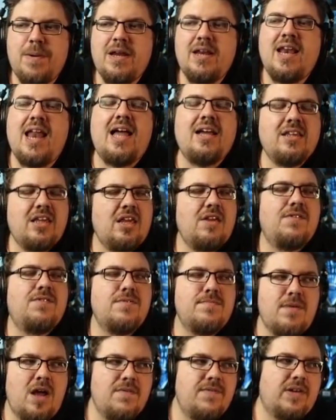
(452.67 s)
been lacking
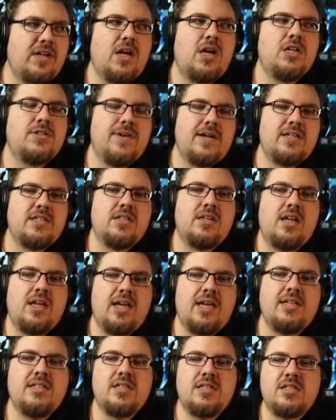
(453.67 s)
from my videos
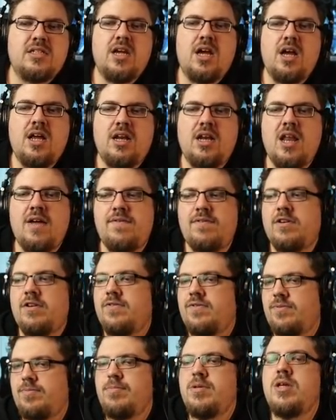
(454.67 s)
recently is a certain level
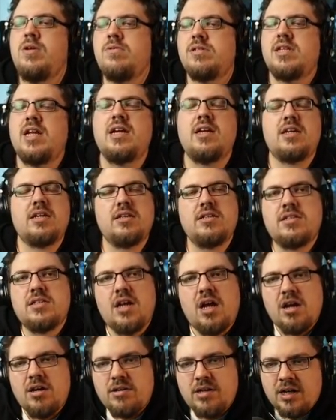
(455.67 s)
of music.
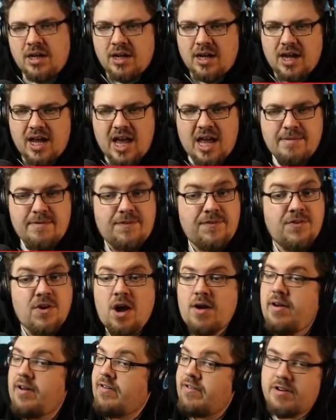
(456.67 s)
So if you've
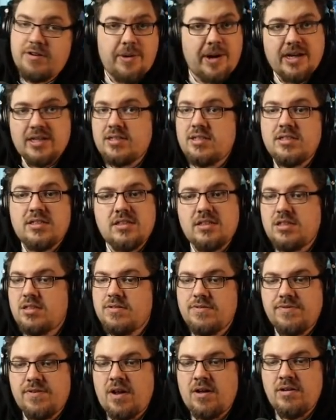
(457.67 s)
got any
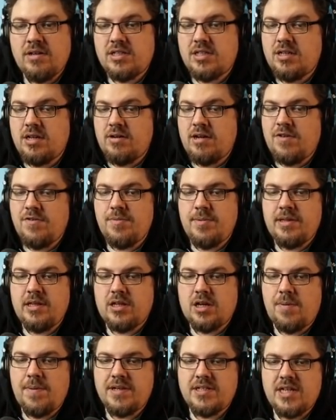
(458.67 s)
requests, folks, do leave them in
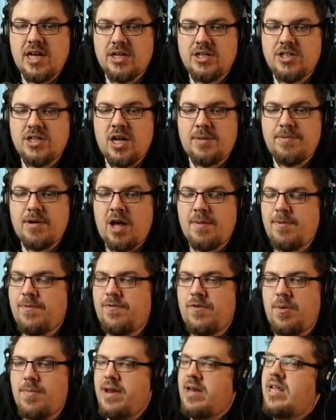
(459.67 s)
the comment section. I'll
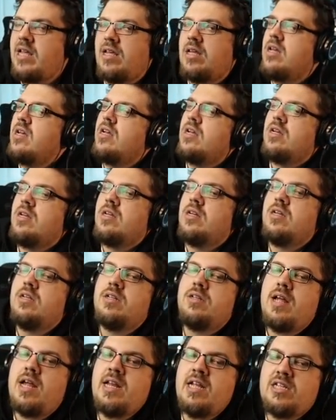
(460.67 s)
perform
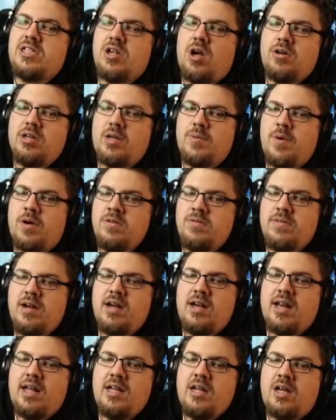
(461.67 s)
any song you want,
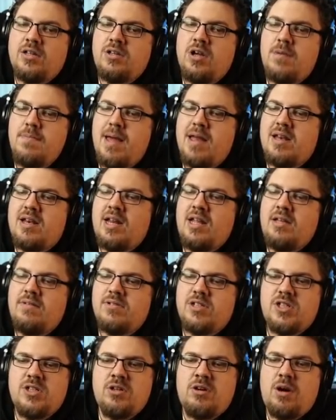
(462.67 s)
really. I'll do a medley.
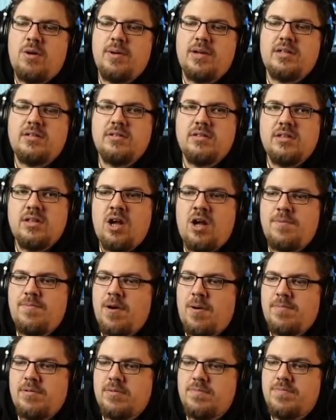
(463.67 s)
Sure, I will. Not a
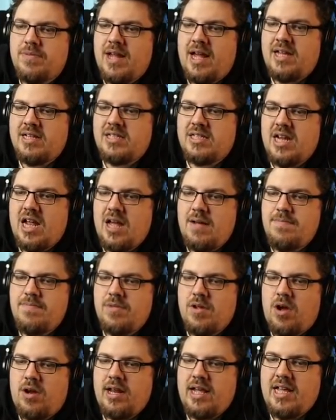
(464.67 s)
problem. As
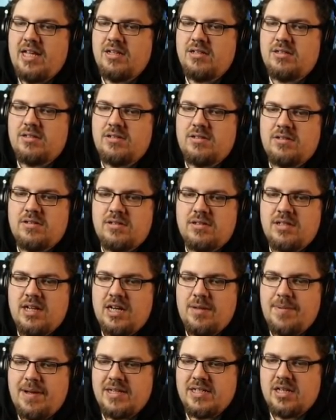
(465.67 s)
Ollie,
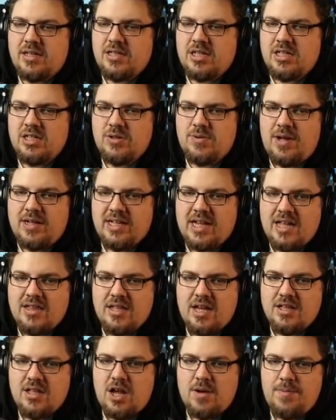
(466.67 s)
nearly picks that. Doesn't quite
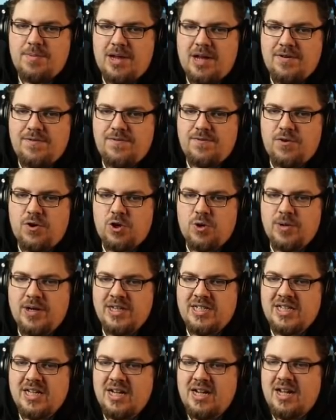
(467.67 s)
get there, though. Played
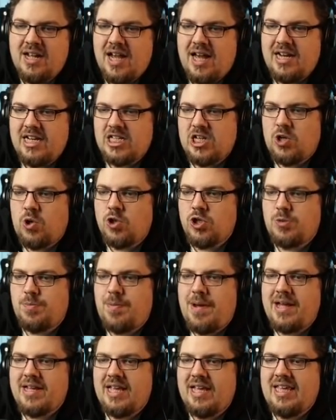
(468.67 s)
forwards, and it's
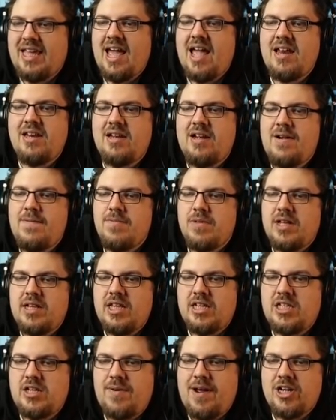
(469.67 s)
launched back again
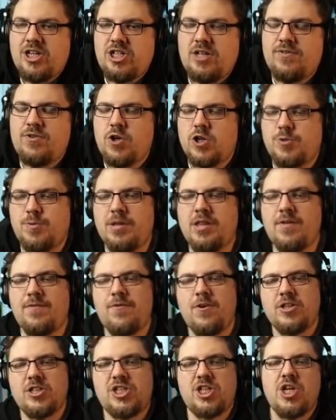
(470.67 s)
in this direction. Of course, with the
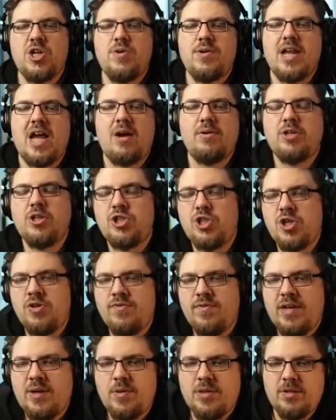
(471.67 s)
front two now, you
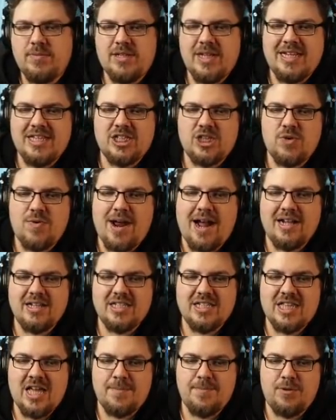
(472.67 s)
do really want them to
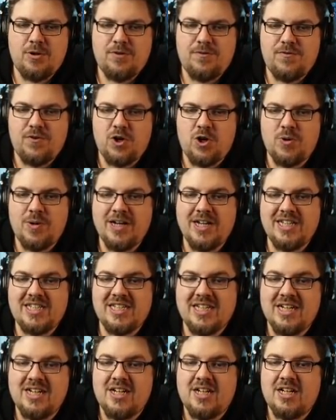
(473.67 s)
interact. As that ball
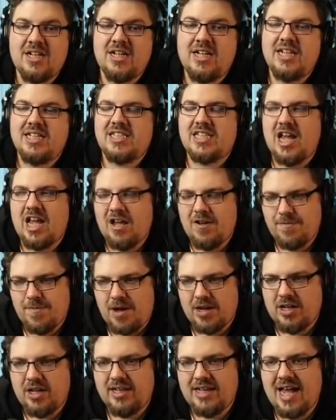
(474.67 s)
forwards, saved
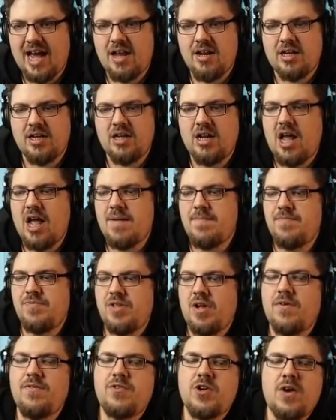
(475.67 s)
by Concannon.
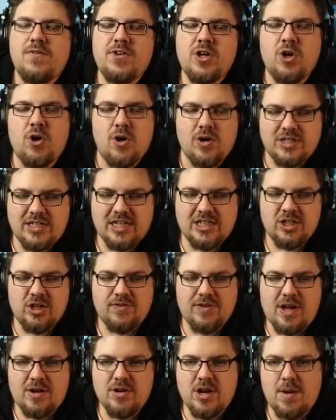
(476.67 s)
Of course, it's
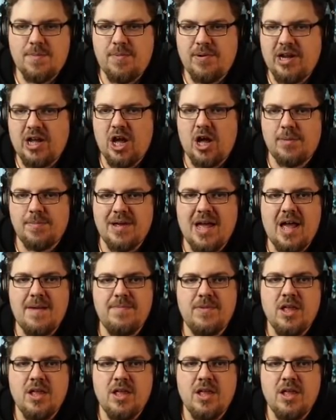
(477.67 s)
sort of. I'll bring it up.